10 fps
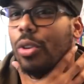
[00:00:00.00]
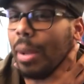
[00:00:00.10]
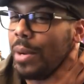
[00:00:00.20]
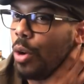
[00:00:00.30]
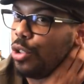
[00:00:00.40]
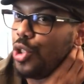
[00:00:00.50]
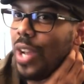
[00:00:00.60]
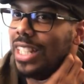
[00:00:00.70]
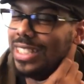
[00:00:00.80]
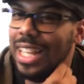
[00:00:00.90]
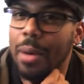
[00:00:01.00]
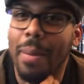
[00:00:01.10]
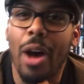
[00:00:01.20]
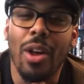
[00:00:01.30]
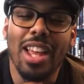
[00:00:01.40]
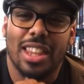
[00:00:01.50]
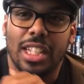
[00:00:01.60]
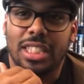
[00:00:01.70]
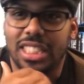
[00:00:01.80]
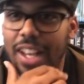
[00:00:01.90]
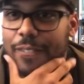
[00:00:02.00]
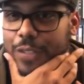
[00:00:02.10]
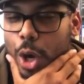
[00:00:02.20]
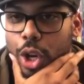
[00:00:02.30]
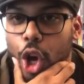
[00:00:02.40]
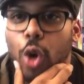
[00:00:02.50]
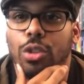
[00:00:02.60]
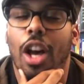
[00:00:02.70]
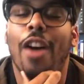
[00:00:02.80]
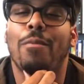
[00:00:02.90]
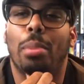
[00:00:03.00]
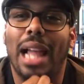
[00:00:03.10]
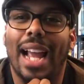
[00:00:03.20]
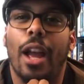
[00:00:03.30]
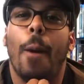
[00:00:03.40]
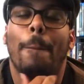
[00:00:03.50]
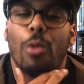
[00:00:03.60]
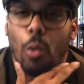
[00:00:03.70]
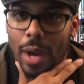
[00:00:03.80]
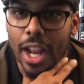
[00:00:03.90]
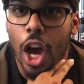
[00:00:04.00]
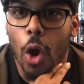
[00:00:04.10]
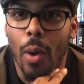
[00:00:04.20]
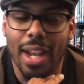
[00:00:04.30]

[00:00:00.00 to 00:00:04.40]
Let me know what you guys think about these set photos of Black Widow.